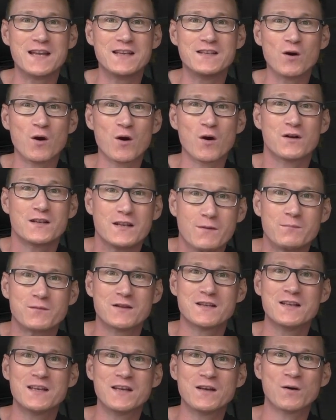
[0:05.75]
It's awesome
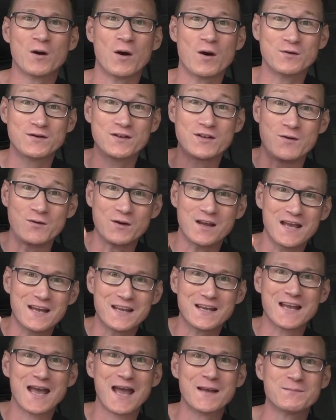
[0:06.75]
to see you all tuning
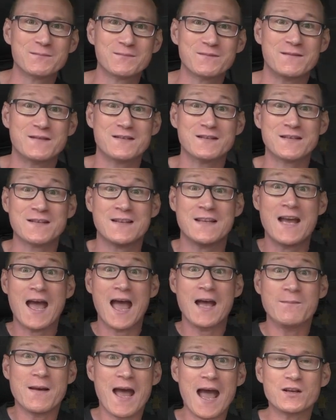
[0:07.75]
in again.
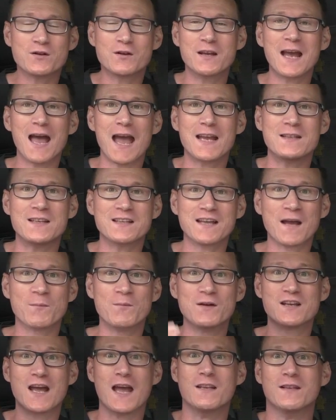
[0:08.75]
I'm Patrick, and today
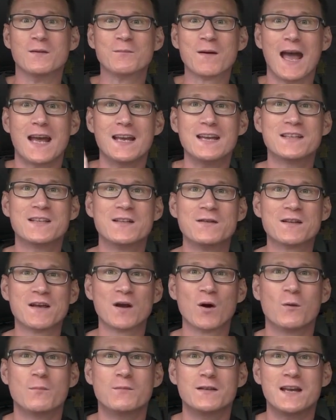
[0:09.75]
we're diving back into the
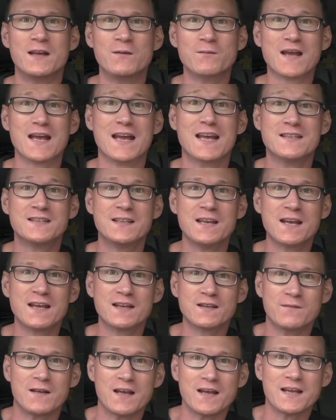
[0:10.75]
auxiliary heater
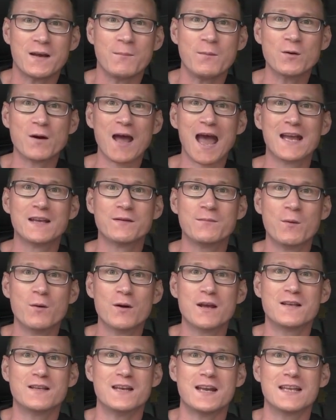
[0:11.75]
in the VW
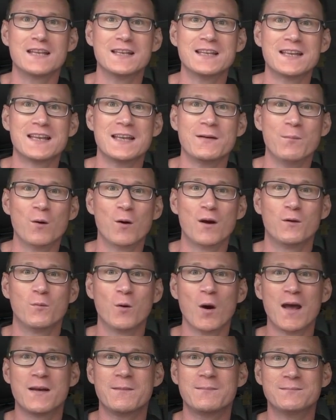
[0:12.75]
California
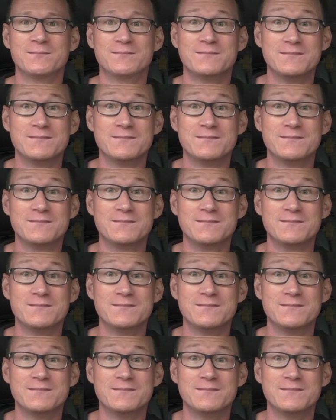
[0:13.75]
T6.1.